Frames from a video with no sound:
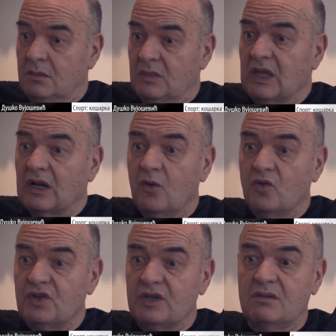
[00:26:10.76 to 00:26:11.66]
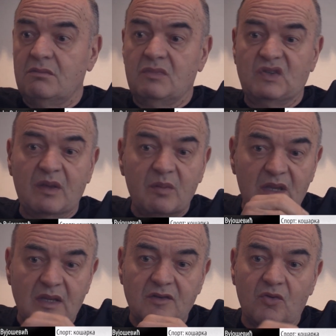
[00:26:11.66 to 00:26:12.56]
terajući sebe
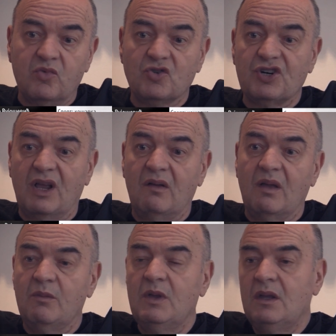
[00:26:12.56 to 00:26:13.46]
da se obučavam